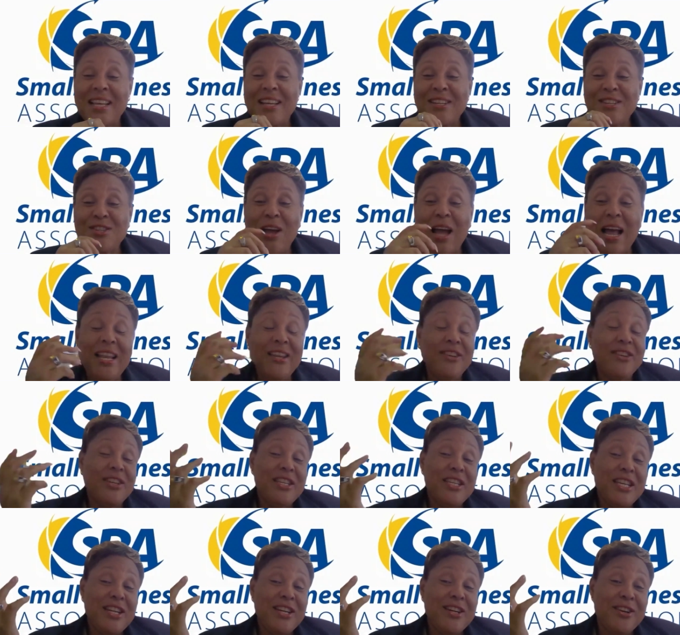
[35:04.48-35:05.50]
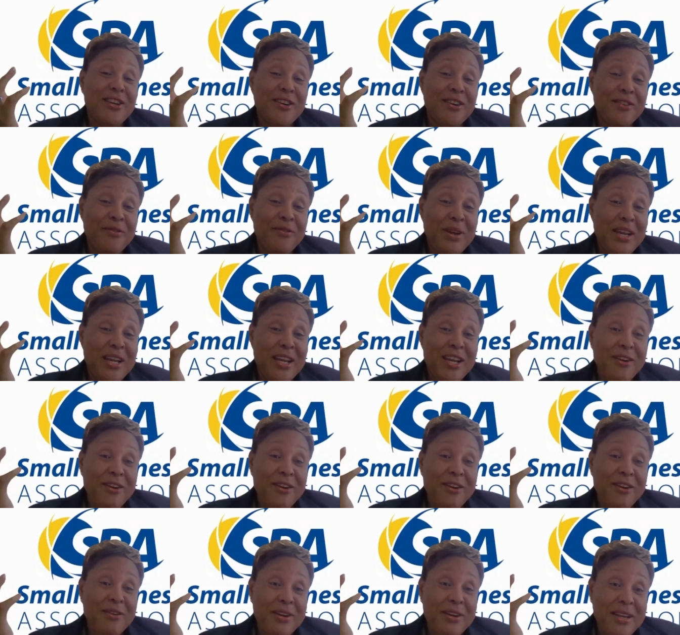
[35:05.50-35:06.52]
So at least a year, we're
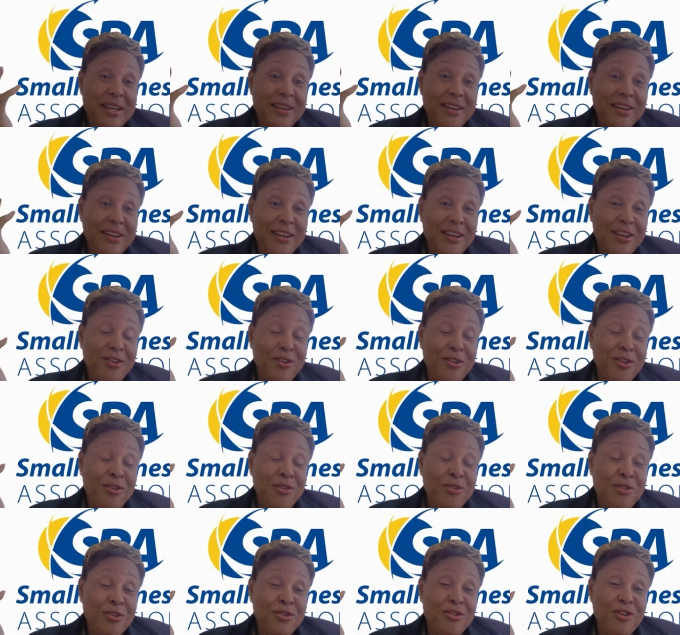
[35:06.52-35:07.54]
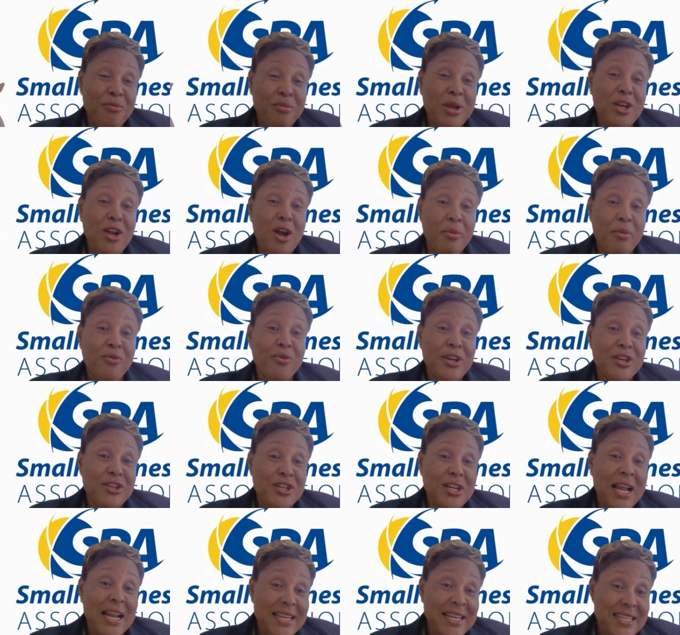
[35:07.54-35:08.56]
hearing, you should be in
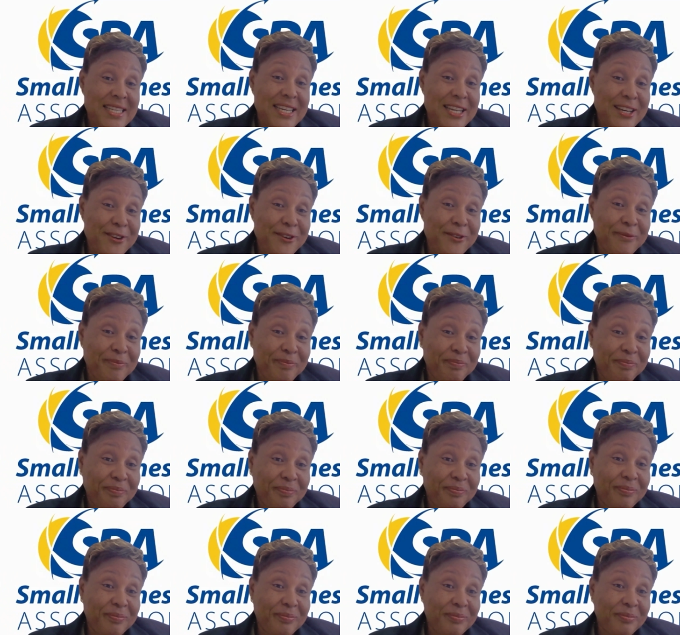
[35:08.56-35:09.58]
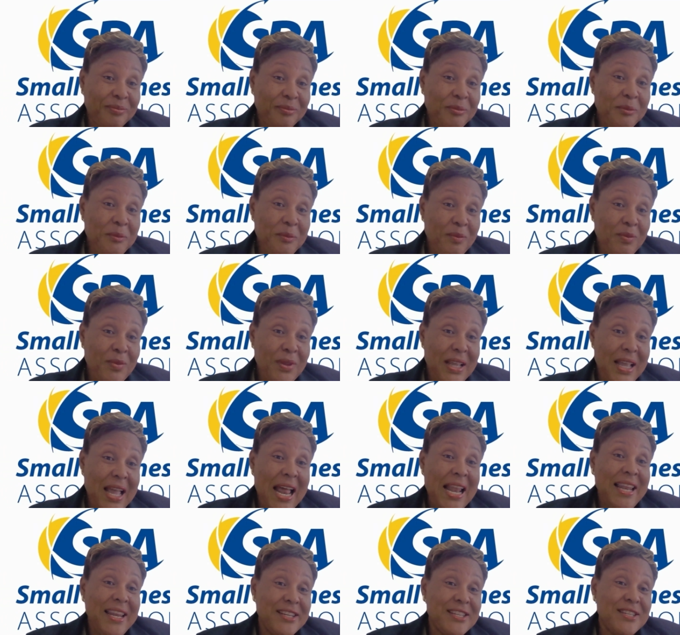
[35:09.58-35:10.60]
operation at least a year.
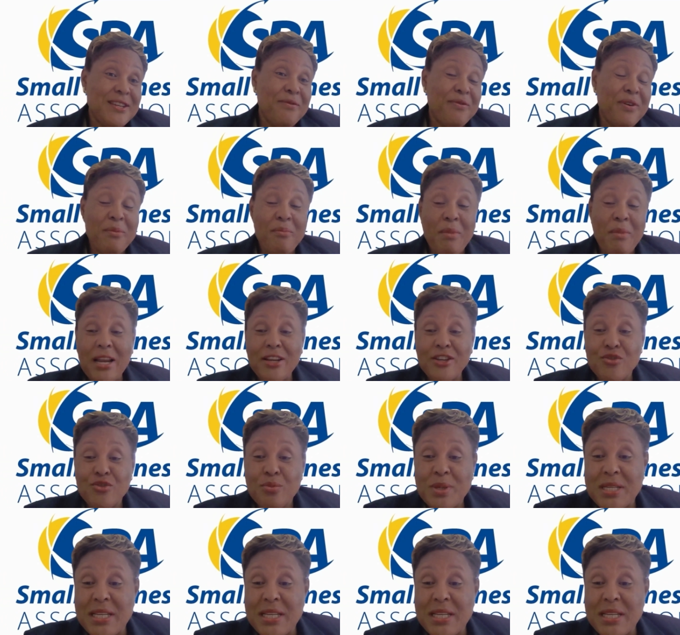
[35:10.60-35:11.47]
At least the fund manager will be